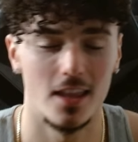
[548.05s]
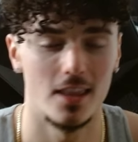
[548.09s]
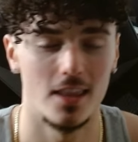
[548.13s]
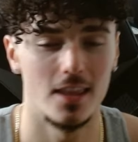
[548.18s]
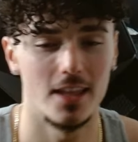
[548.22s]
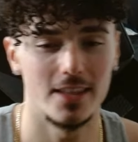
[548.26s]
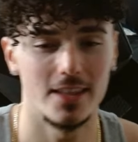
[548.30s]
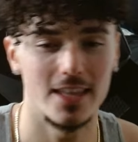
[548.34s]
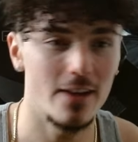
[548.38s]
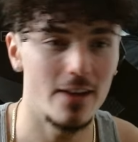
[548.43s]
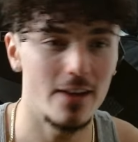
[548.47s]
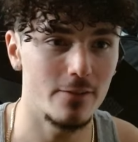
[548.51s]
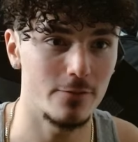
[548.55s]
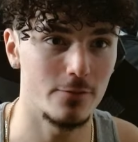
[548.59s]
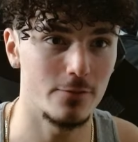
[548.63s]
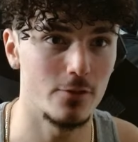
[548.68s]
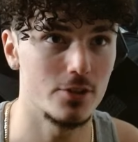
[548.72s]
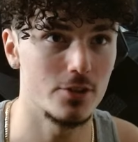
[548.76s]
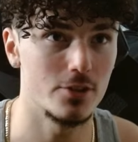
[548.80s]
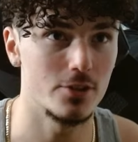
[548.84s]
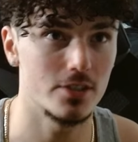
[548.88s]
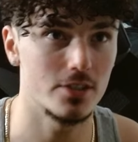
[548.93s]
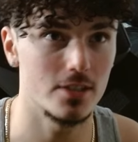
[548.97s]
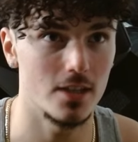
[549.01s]
Like that
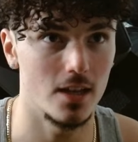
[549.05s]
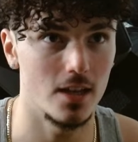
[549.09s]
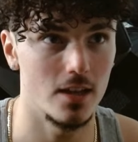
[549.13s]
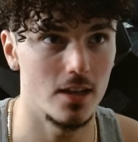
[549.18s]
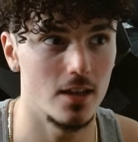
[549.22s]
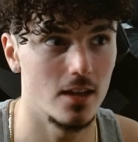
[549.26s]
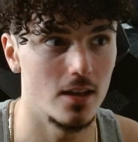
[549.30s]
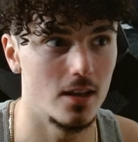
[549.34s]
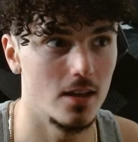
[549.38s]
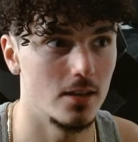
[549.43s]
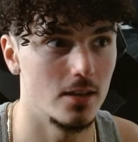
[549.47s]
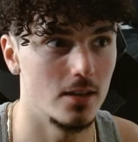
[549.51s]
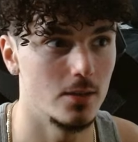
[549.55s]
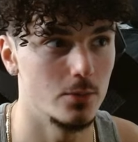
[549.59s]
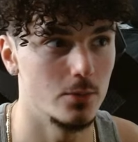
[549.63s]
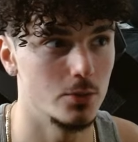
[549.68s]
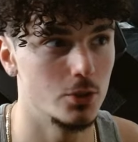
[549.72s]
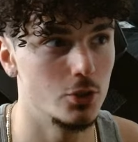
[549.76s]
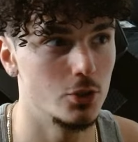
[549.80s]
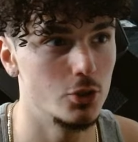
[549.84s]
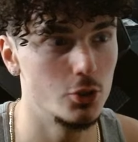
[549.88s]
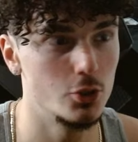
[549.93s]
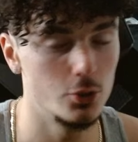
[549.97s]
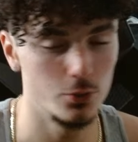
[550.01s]
first, uh, it
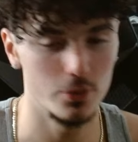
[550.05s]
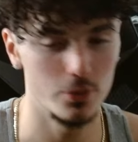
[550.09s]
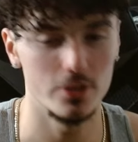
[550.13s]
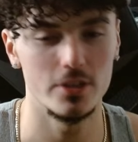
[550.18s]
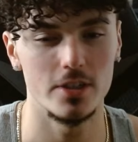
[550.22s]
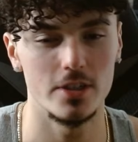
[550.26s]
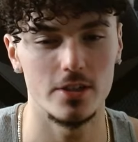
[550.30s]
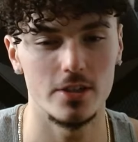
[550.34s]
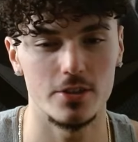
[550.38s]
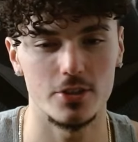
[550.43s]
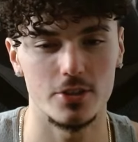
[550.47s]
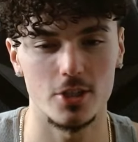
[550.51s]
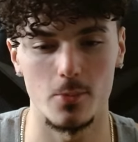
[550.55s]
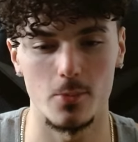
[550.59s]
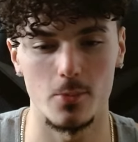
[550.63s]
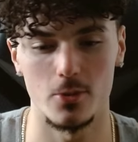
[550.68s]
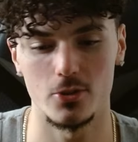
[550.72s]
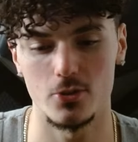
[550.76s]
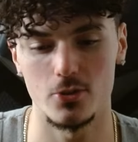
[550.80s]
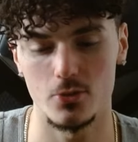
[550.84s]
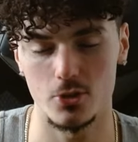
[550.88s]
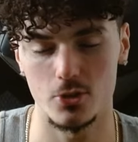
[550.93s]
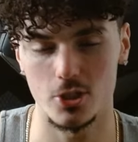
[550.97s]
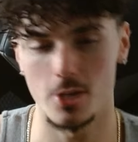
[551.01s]
was junior year summer,
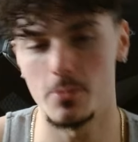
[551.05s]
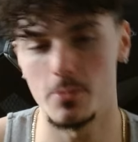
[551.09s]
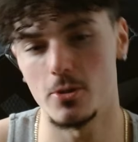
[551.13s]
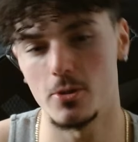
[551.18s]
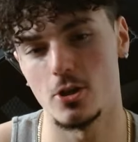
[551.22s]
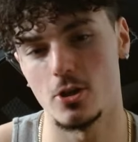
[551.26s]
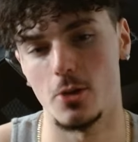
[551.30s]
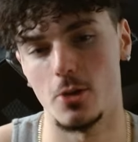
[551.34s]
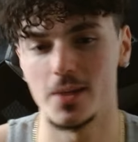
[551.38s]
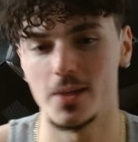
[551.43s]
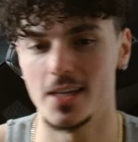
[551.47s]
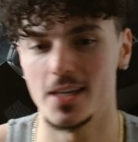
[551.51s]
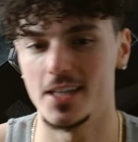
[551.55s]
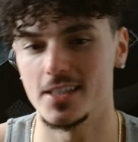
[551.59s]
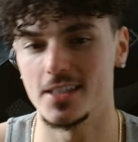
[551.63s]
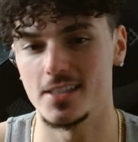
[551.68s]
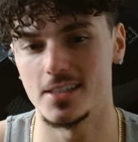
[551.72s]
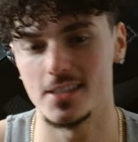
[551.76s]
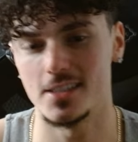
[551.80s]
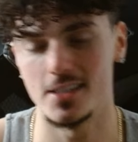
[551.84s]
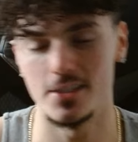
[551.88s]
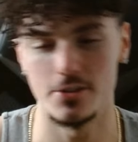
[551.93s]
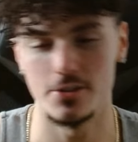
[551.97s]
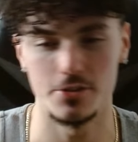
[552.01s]
so summer going into
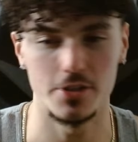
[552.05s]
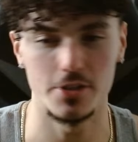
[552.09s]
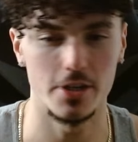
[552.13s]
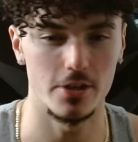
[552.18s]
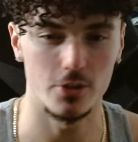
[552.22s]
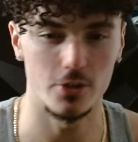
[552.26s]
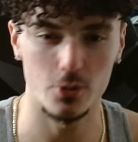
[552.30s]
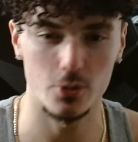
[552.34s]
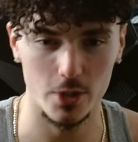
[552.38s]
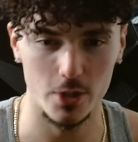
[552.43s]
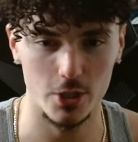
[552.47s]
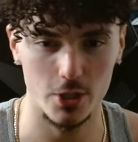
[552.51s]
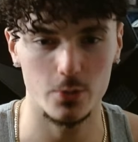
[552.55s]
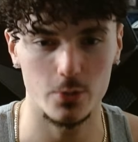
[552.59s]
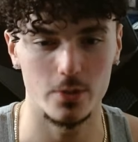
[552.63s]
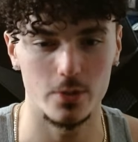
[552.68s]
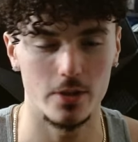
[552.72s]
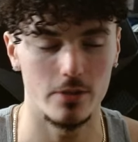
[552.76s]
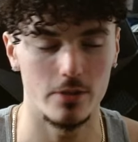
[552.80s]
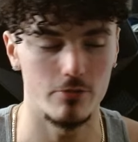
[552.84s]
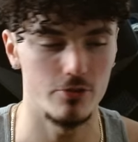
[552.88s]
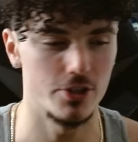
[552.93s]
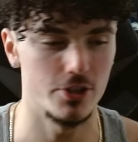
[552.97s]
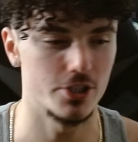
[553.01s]
senior year,
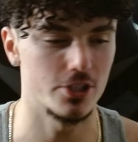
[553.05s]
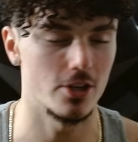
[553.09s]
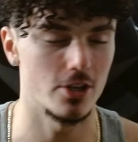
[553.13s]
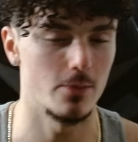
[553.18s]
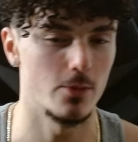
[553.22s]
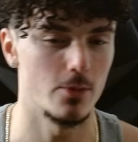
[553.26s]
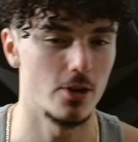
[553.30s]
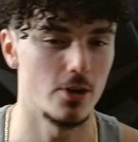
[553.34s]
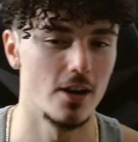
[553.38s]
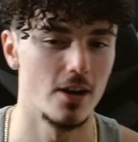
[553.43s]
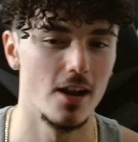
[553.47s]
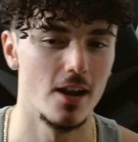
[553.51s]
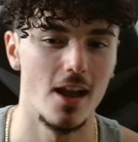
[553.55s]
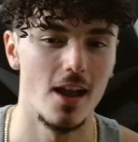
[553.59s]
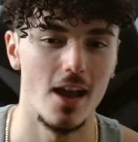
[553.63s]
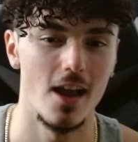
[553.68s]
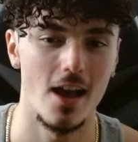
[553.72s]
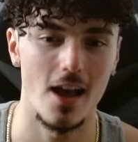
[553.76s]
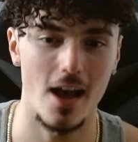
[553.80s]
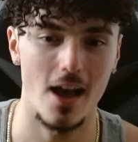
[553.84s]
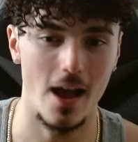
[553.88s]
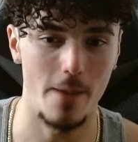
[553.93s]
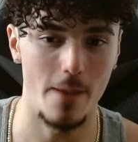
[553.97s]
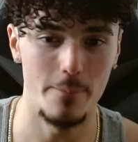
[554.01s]
2023 summer.
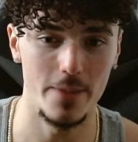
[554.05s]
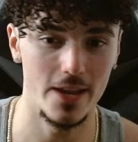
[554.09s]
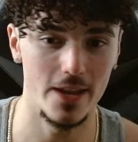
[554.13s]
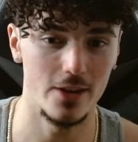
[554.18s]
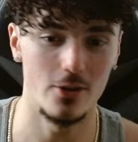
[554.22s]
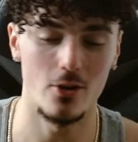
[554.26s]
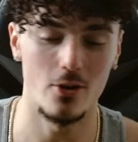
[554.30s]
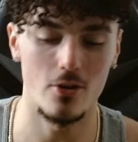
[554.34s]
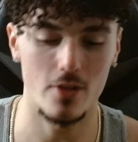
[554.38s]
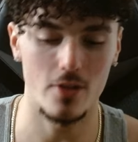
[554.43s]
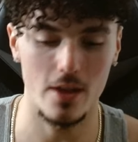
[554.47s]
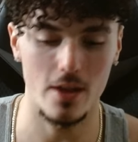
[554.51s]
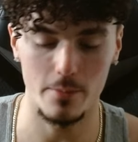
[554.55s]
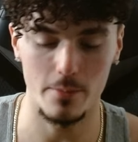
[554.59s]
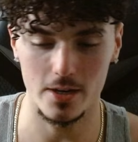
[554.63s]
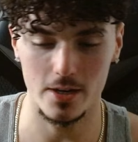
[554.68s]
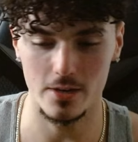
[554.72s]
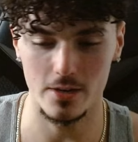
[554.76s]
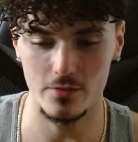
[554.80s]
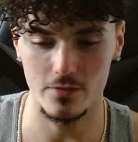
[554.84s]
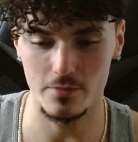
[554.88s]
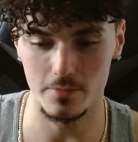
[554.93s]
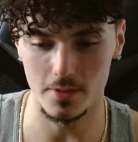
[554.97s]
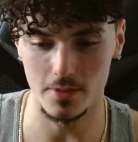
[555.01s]
I made all that
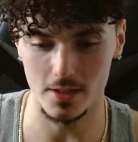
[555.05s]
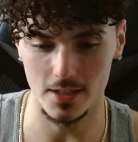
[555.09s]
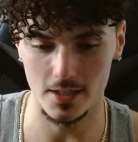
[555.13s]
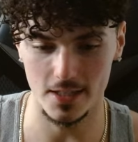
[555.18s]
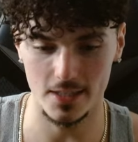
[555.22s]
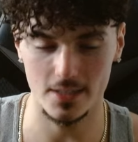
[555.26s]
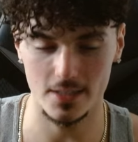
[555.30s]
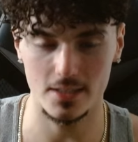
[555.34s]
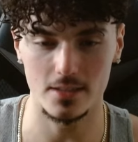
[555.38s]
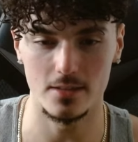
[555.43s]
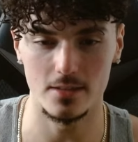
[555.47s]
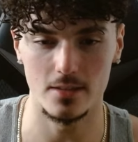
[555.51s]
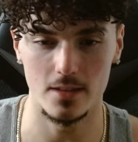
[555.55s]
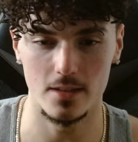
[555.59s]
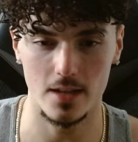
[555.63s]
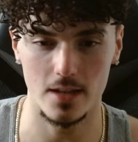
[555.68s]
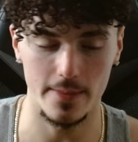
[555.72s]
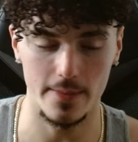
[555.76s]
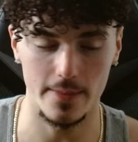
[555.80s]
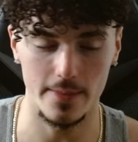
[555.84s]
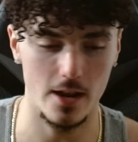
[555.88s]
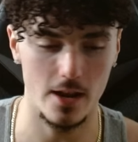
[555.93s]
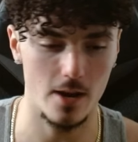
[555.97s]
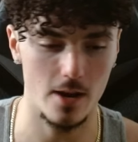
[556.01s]
money from the links and,
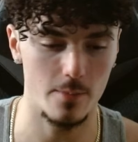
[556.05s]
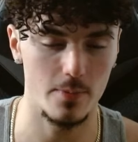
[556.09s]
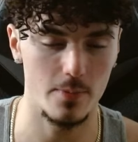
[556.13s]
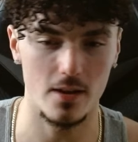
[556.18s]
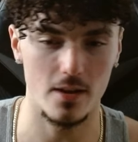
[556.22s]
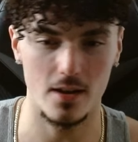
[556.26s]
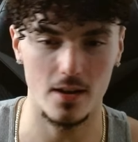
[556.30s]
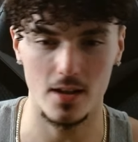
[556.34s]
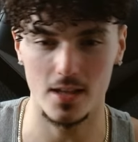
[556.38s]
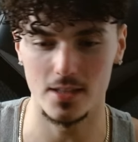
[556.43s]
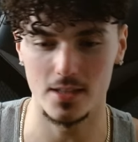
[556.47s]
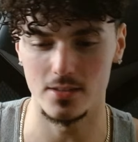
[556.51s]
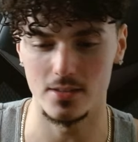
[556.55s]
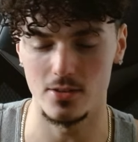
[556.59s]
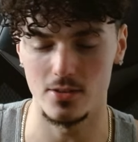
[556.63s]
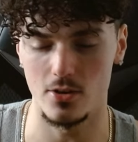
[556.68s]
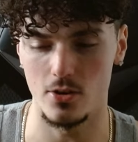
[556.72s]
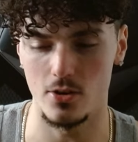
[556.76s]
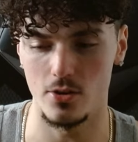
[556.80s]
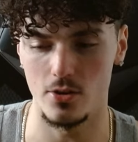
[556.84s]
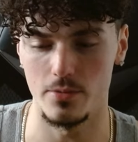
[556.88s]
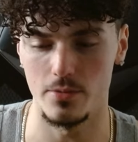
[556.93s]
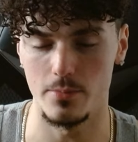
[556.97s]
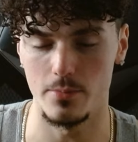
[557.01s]
and the AirPods and
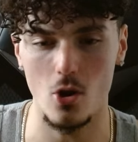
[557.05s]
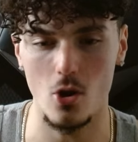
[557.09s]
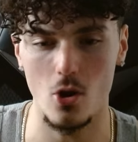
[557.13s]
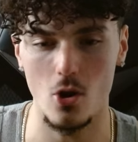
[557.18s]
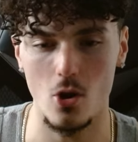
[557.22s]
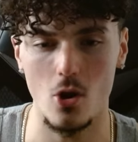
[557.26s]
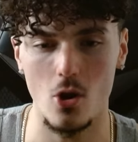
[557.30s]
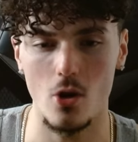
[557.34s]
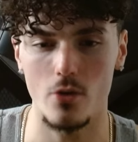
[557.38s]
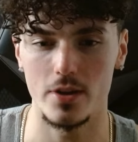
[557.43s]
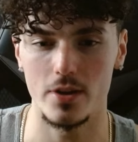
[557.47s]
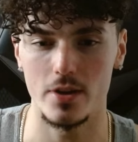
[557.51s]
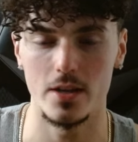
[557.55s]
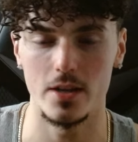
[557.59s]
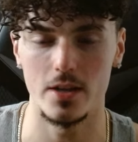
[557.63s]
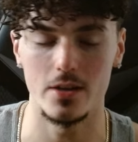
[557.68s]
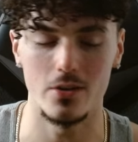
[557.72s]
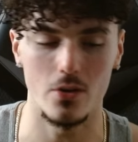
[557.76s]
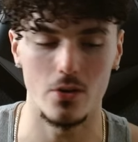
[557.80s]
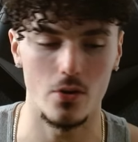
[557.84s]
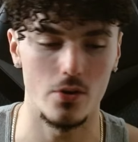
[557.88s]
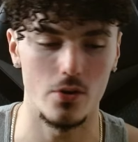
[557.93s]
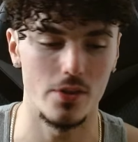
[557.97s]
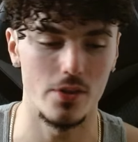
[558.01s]
all the Mercari
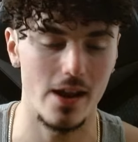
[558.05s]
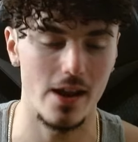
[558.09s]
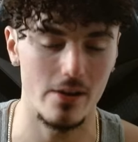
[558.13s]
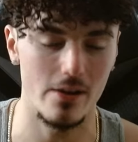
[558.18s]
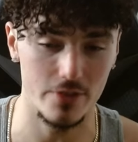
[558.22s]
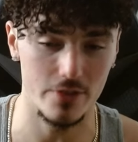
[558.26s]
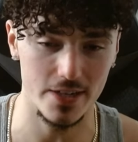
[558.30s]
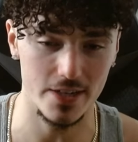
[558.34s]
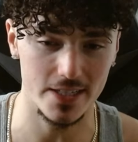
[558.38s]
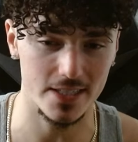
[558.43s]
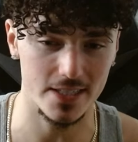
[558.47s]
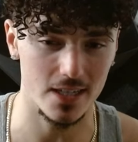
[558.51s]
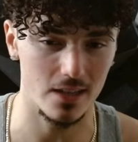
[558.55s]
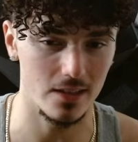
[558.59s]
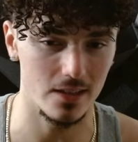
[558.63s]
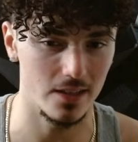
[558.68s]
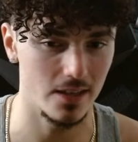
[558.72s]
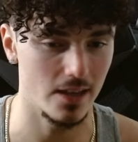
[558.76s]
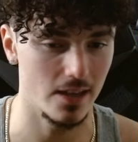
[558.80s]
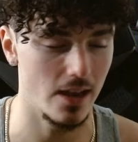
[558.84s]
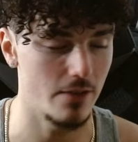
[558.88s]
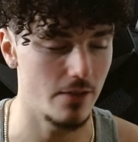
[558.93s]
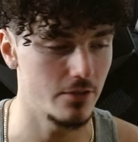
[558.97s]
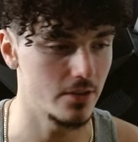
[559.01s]
and all that
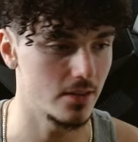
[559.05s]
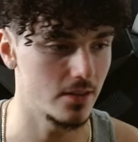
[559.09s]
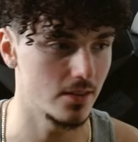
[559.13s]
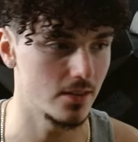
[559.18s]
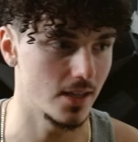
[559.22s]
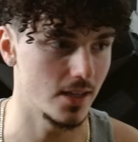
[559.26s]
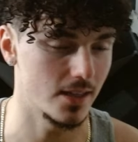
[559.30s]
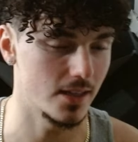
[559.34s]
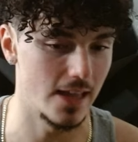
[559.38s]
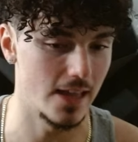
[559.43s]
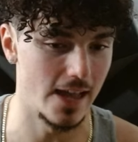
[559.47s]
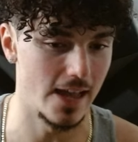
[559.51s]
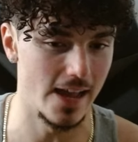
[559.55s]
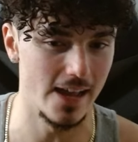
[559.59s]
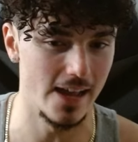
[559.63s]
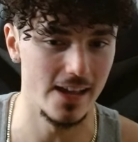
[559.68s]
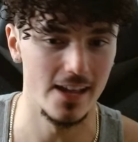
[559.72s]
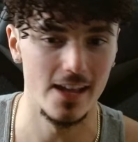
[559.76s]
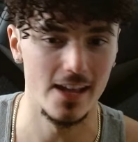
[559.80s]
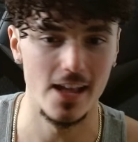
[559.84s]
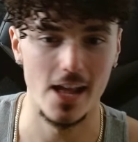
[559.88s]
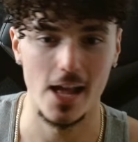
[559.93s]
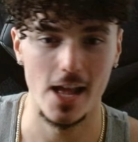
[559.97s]
reselling, everything like that.